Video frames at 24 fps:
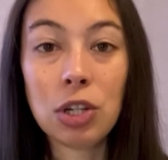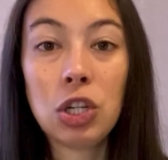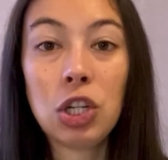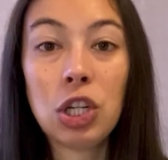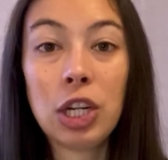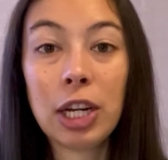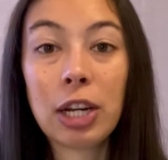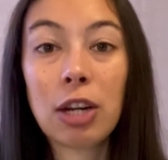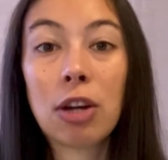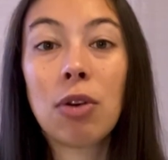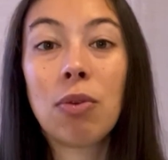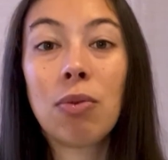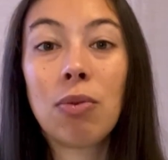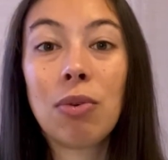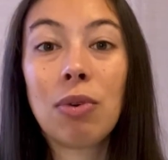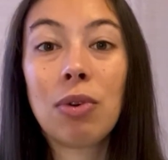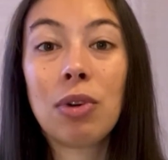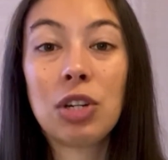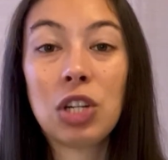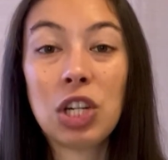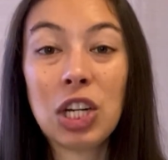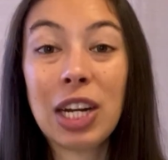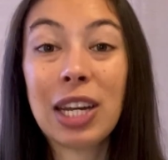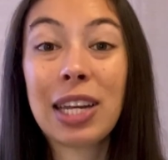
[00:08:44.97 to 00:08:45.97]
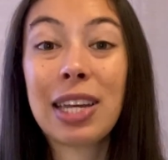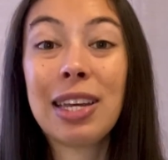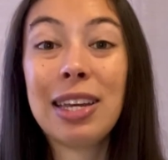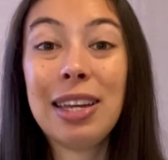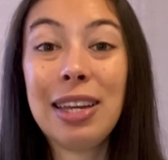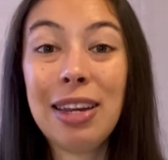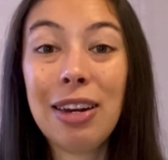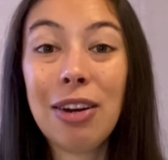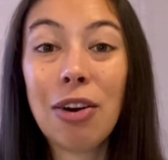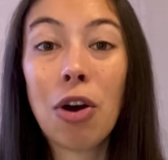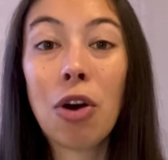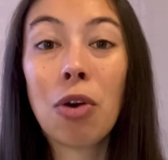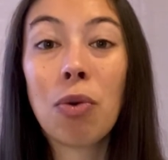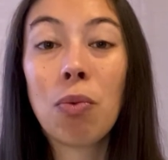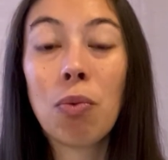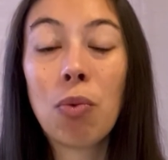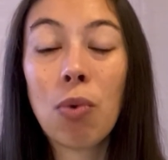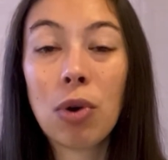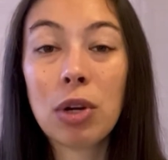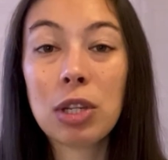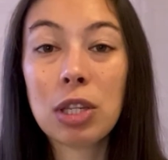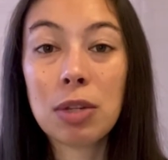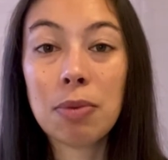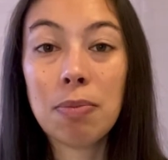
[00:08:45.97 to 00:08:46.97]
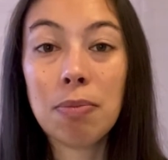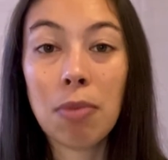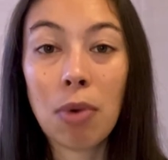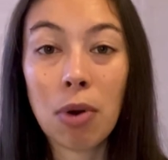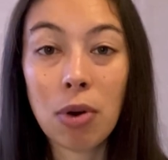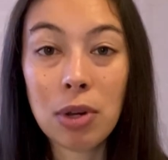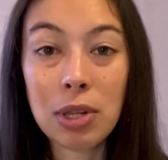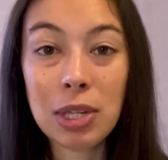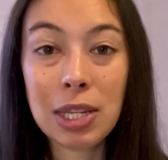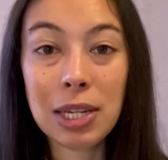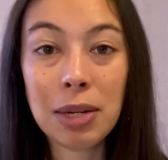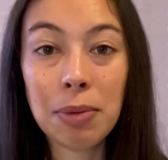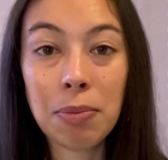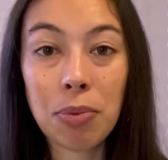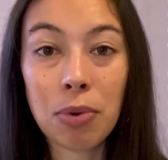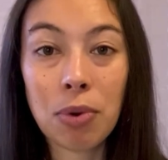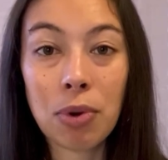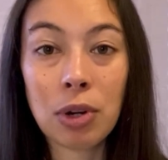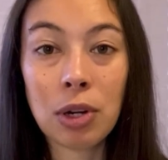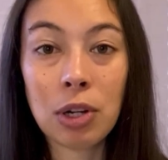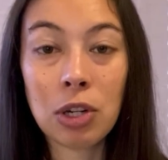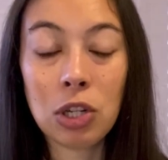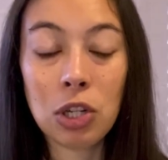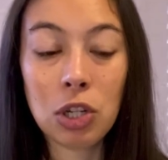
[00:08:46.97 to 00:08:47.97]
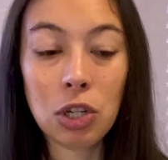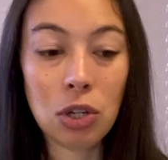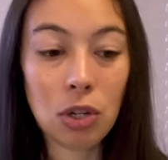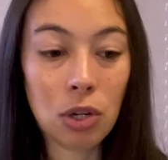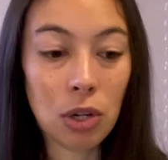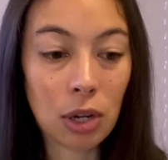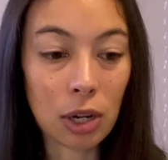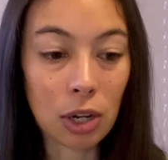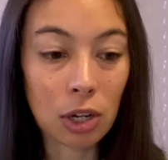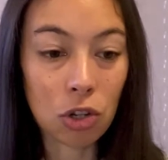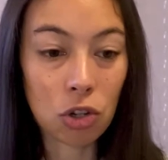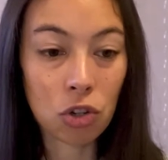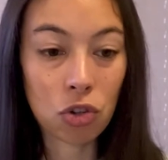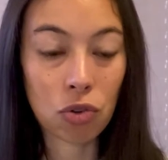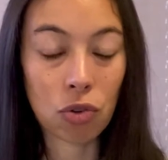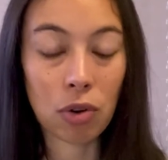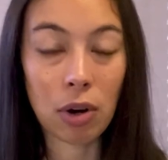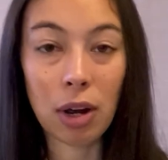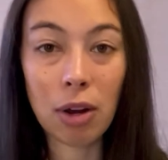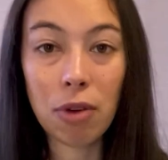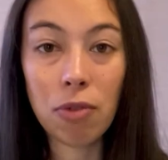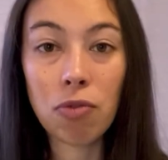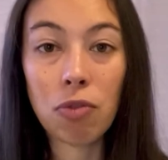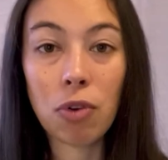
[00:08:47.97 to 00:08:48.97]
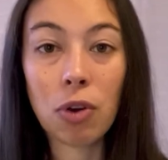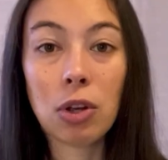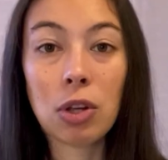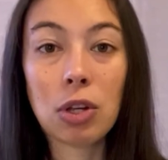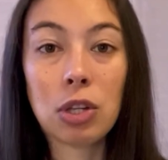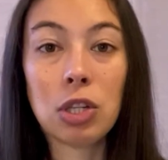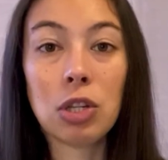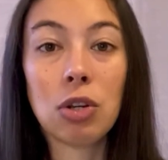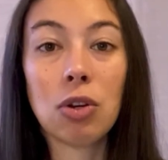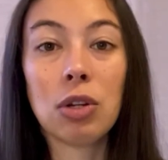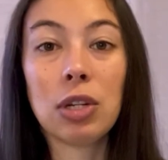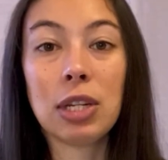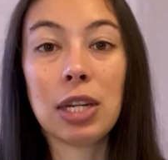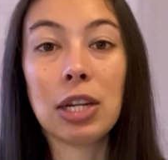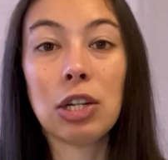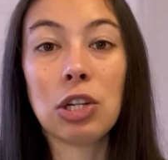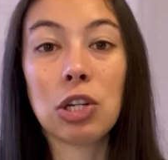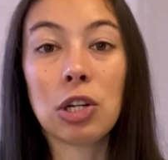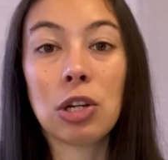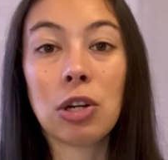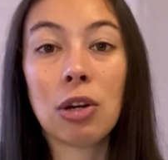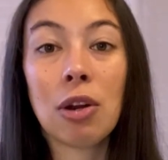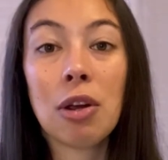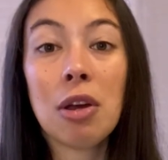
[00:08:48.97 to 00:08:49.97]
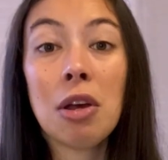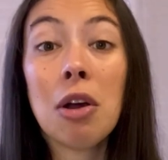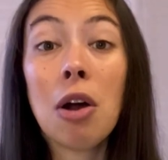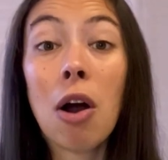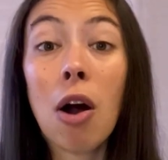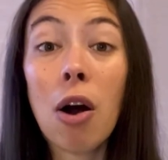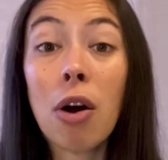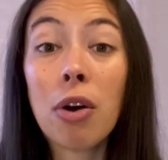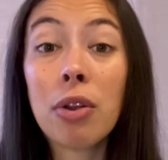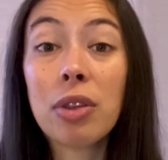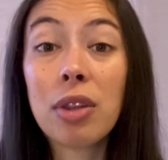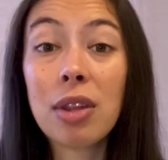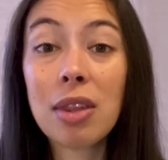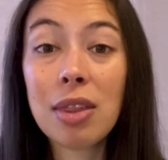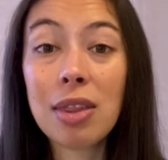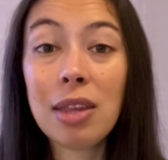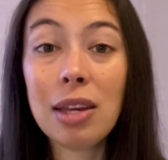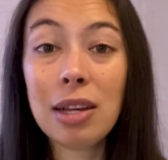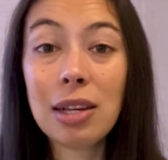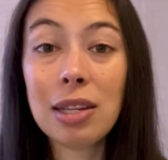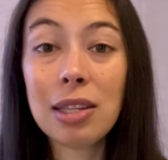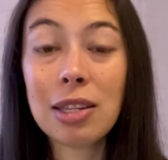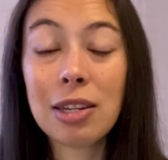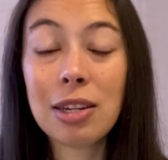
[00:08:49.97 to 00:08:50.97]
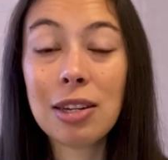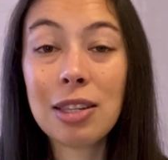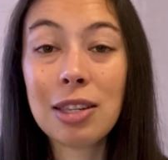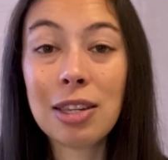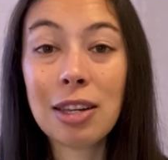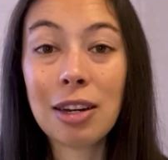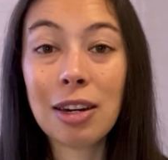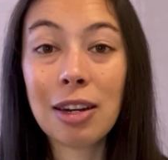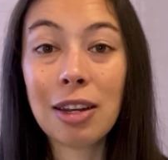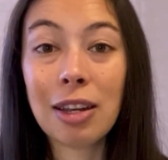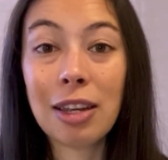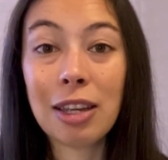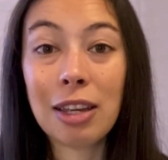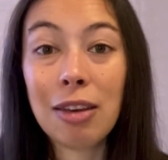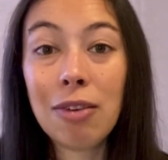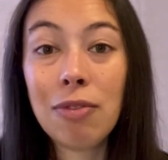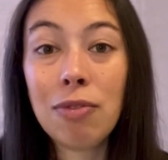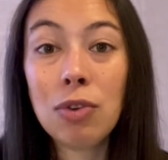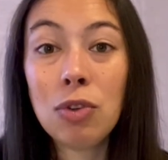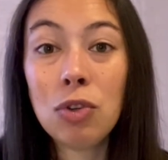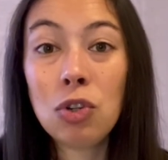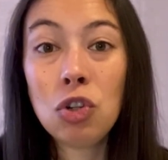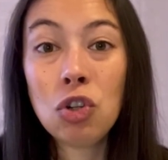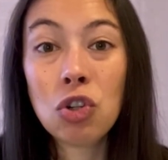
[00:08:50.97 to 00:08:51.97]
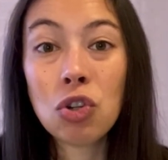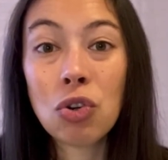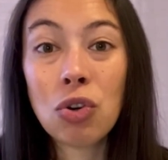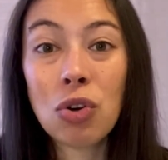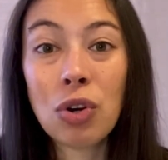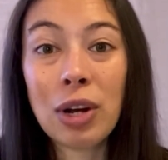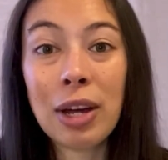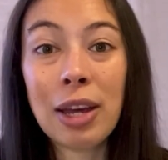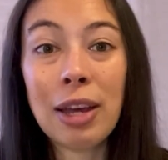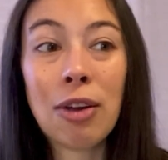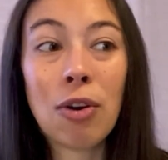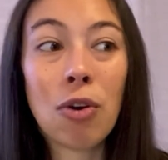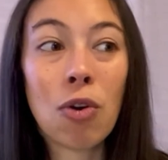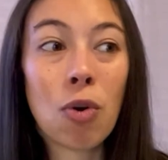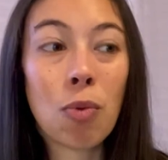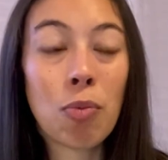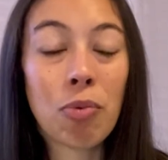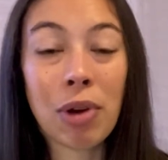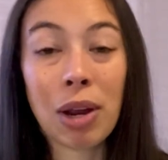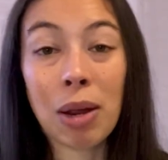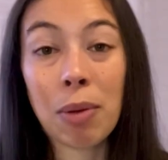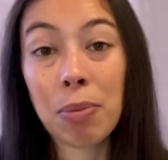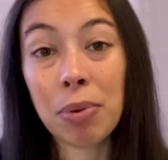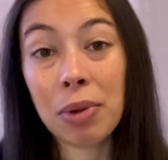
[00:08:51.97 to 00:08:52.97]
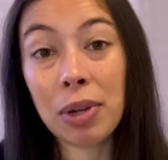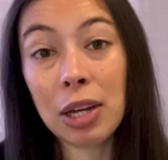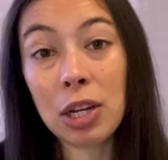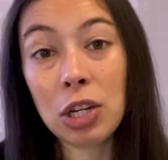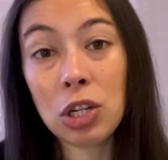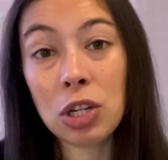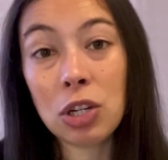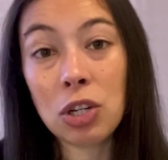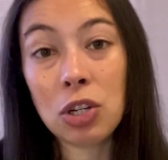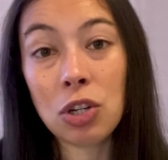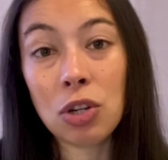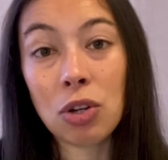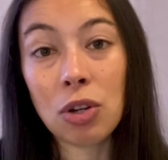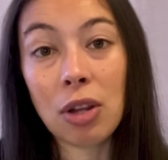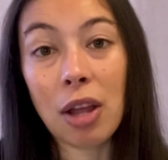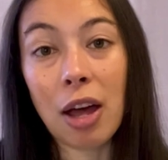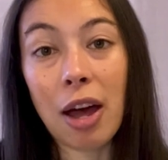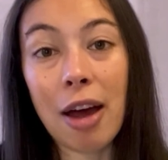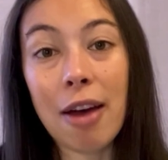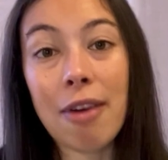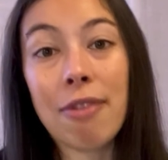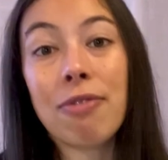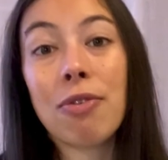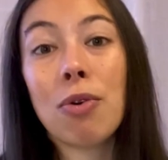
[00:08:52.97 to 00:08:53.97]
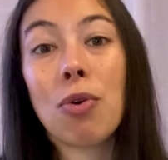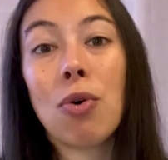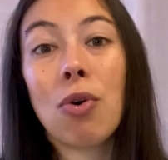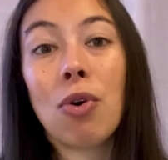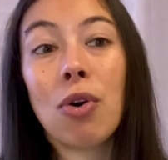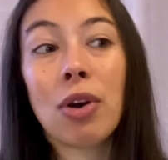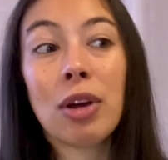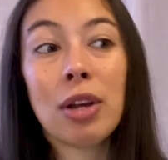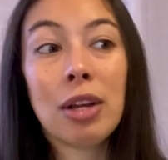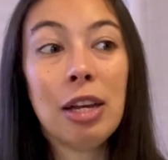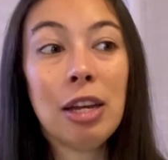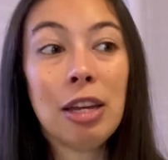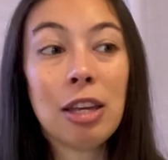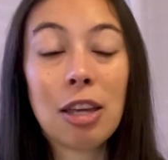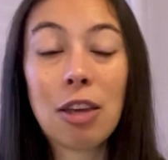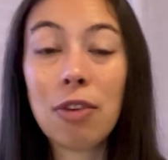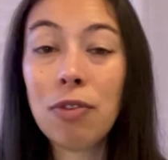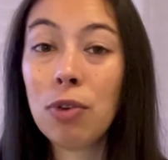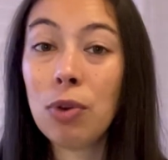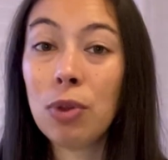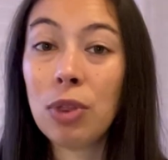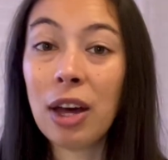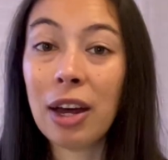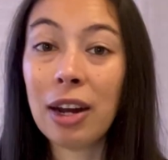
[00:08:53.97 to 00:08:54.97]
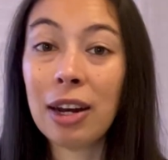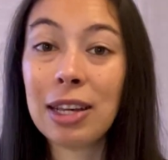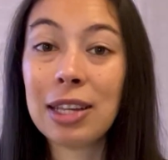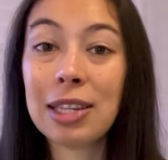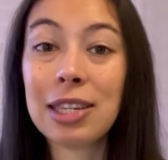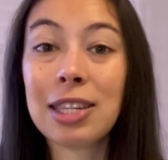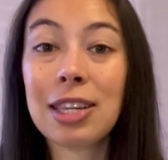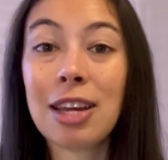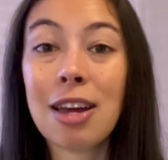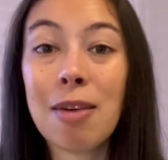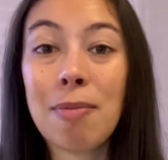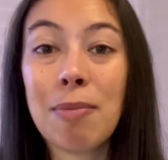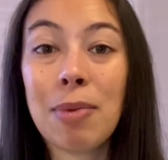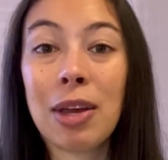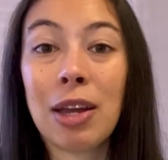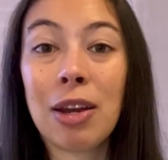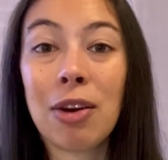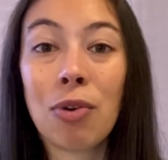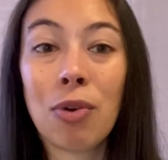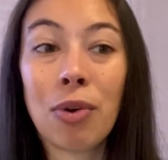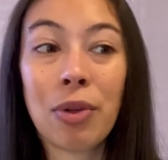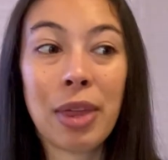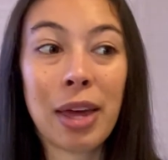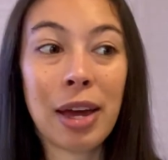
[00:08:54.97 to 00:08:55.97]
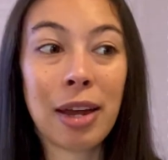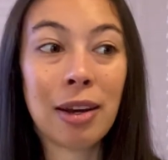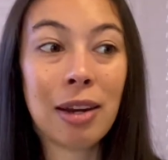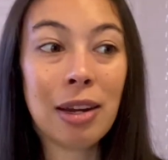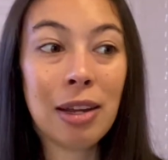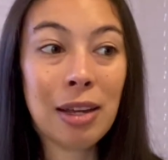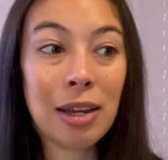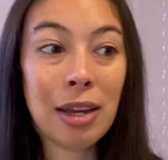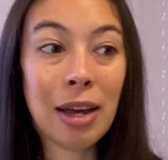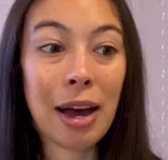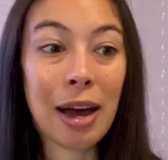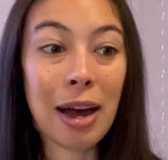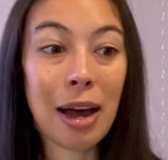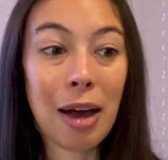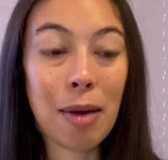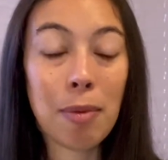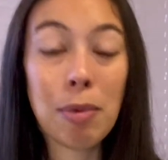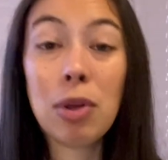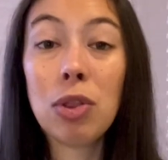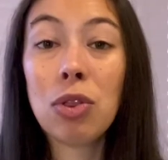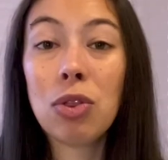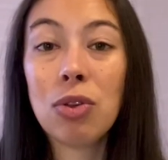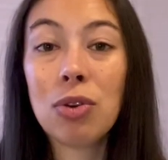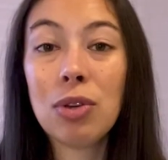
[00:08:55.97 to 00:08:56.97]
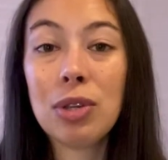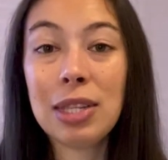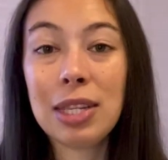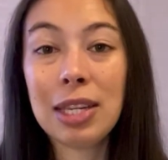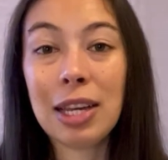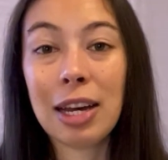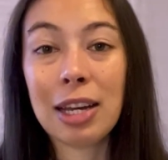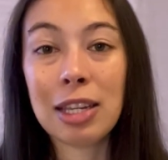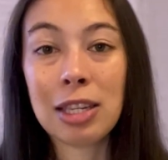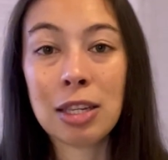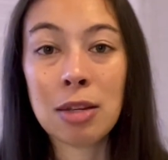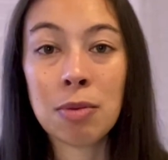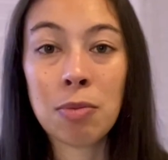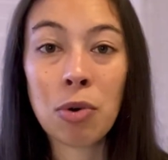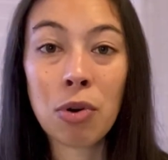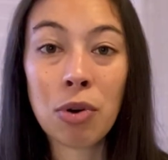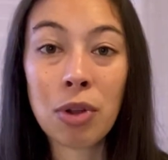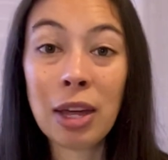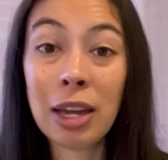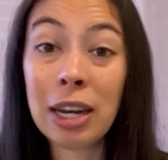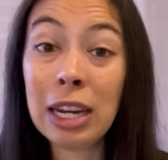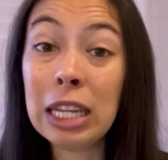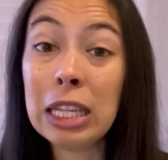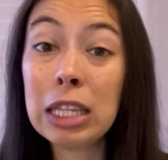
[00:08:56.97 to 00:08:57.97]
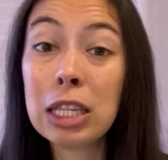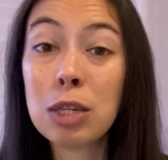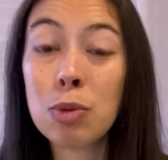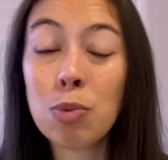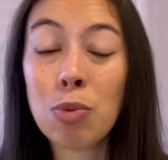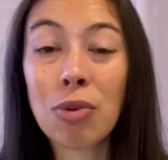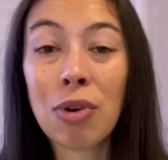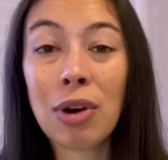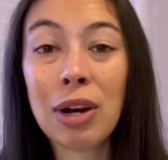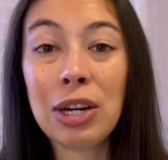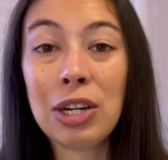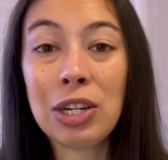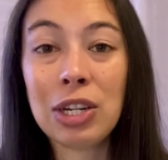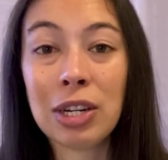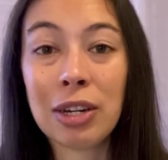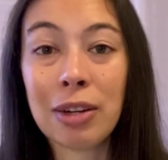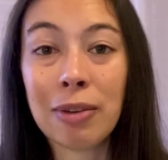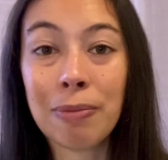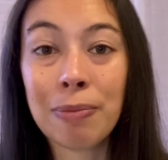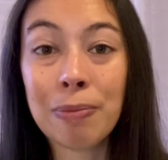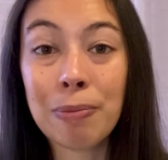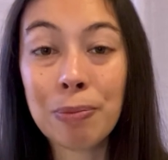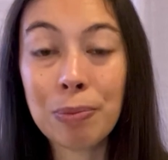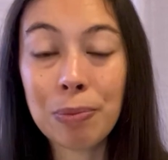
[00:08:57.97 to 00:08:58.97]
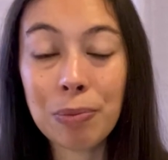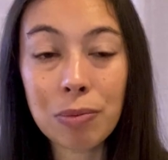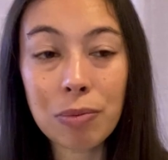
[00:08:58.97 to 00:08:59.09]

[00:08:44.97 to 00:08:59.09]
Check in on what's most important to you and try and focus your attention on the things that is going to give you joy or bring pleasure to your life or give you that excitement or that enthusiasm or that inspiration.